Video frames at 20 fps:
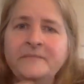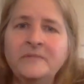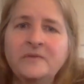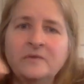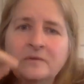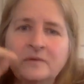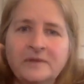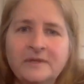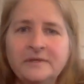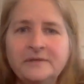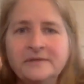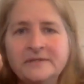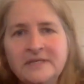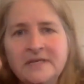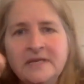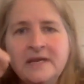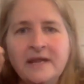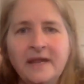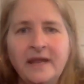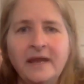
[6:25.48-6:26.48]
so a little
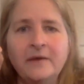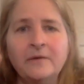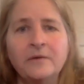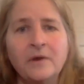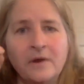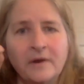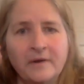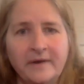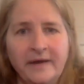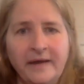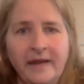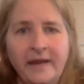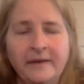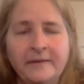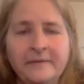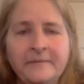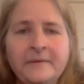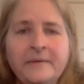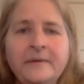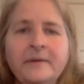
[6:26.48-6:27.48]
DNA or
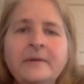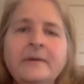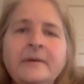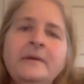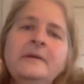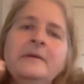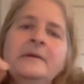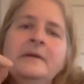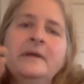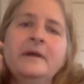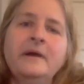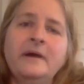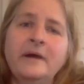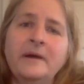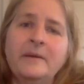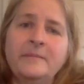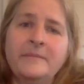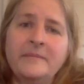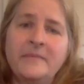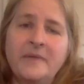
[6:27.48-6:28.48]
RNA.
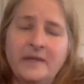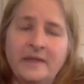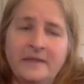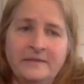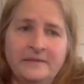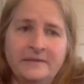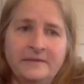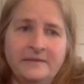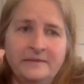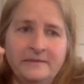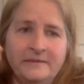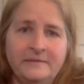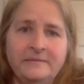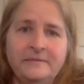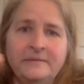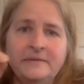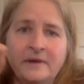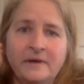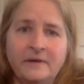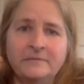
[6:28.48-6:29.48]
And
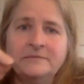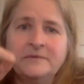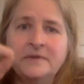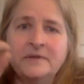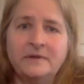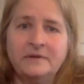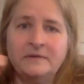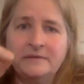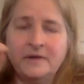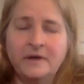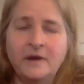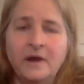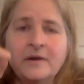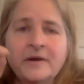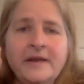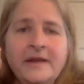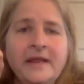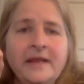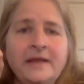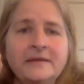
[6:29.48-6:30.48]
the
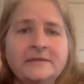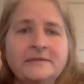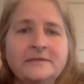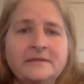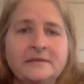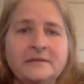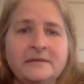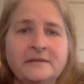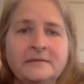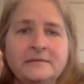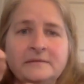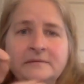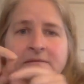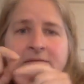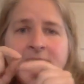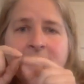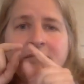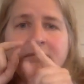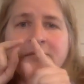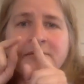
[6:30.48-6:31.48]
RNA it's
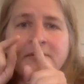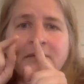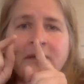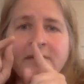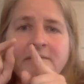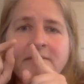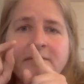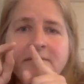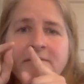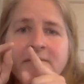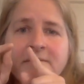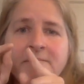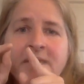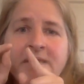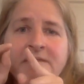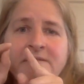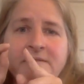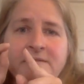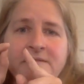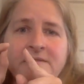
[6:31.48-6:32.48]
got the
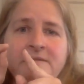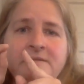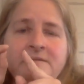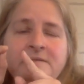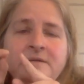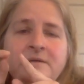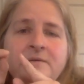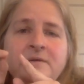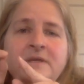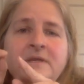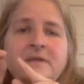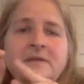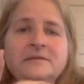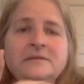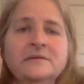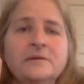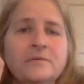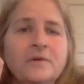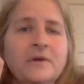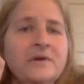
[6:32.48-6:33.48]
message. So in this
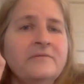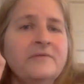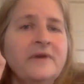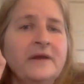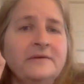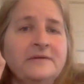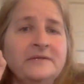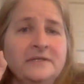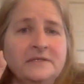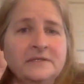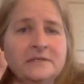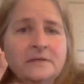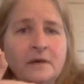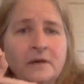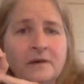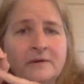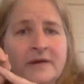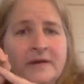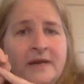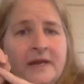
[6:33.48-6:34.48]
coronavirus, it's
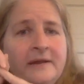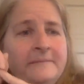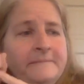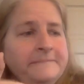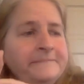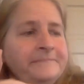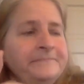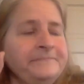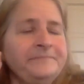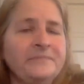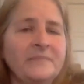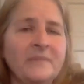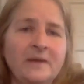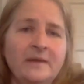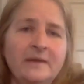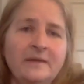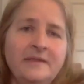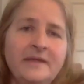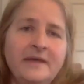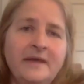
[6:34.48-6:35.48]
RNA,
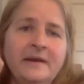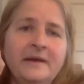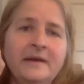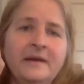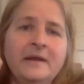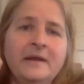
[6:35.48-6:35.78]
and that